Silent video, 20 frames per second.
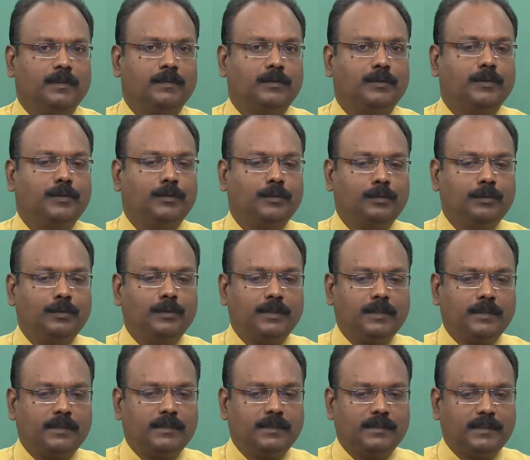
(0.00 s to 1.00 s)
So, you
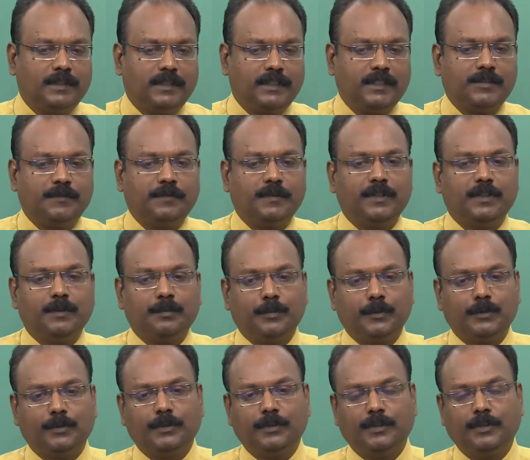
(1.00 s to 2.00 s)
just dress for the
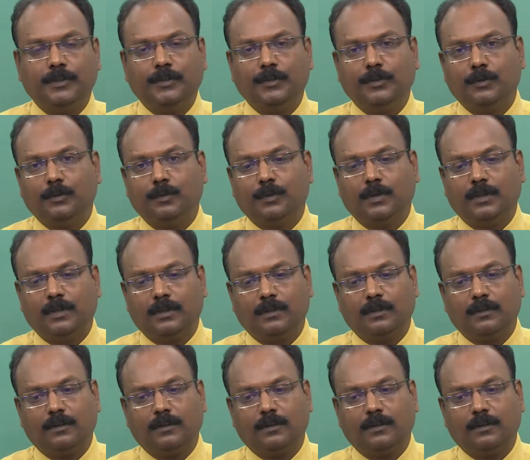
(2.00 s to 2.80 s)
position you want,